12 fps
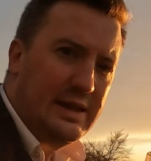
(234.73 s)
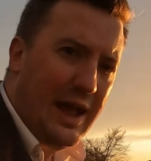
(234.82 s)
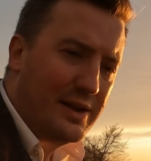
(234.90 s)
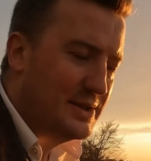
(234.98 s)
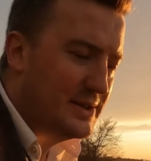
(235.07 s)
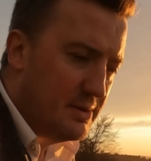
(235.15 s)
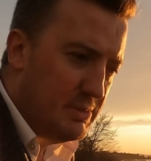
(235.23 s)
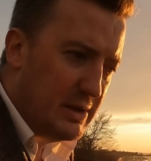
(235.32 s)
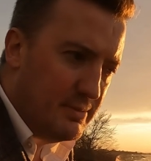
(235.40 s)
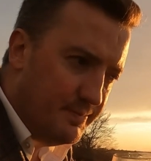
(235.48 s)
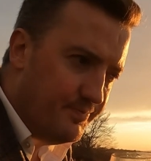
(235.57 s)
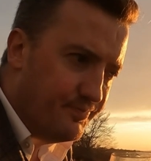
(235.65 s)
Yeah, there's
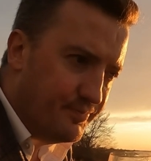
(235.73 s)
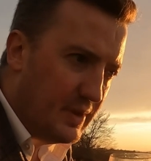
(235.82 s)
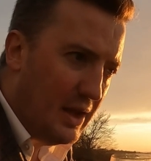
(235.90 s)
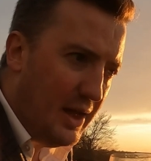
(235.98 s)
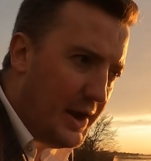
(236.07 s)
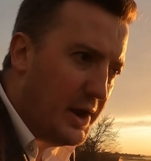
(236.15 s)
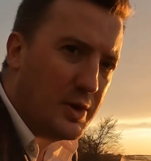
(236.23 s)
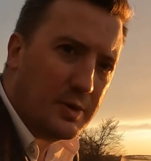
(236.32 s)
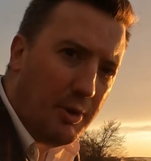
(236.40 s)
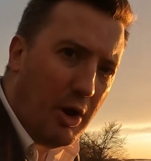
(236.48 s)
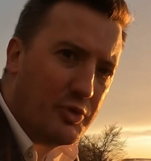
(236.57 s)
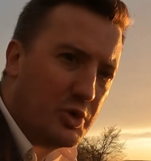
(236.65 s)
something, I don't
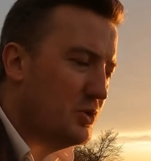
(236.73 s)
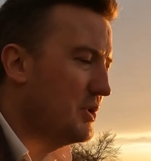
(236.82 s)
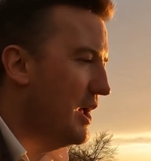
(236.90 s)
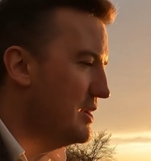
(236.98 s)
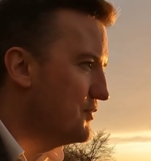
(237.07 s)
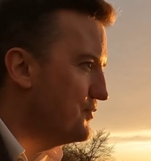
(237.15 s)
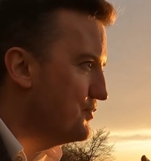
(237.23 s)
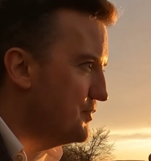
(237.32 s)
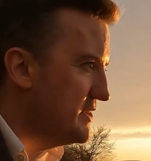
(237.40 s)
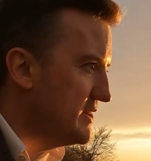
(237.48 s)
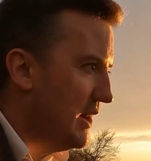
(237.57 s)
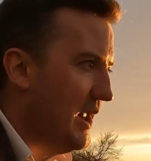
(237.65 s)
know, overall kind of
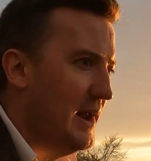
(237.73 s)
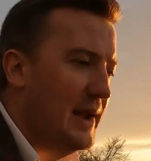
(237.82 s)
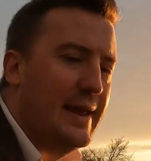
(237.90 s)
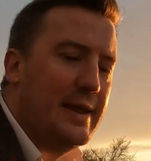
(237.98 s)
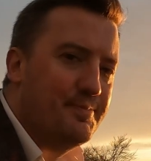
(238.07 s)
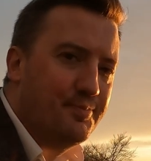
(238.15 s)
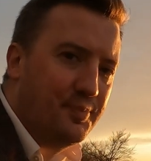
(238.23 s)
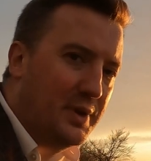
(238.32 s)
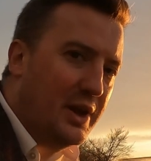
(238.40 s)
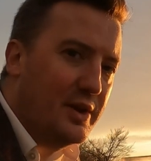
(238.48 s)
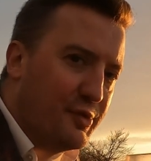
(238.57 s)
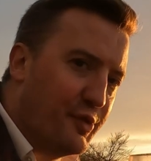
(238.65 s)
slightly
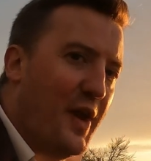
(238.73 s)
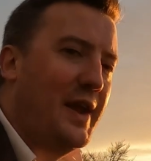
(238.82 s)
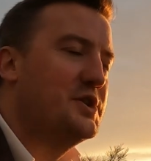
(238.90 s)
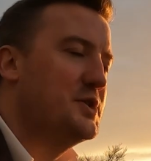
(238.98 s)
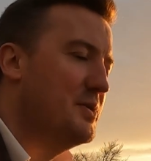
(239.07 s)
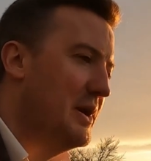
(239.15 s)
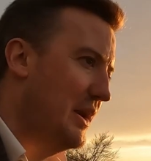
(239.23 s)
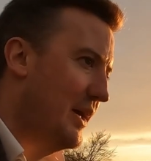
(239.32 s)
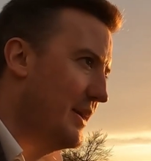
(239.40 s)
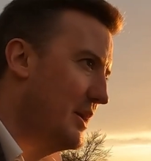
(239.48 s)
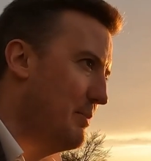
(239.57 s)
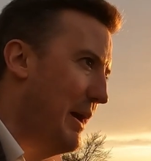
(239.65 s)

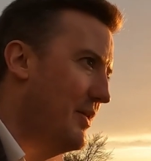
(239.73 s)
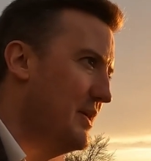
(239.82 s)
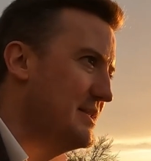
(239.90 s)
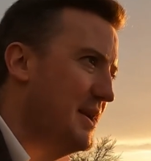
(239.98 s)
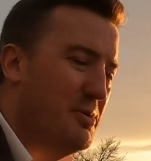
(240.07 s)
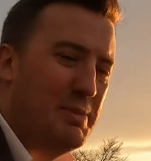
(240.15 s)
confectionery-like about this. I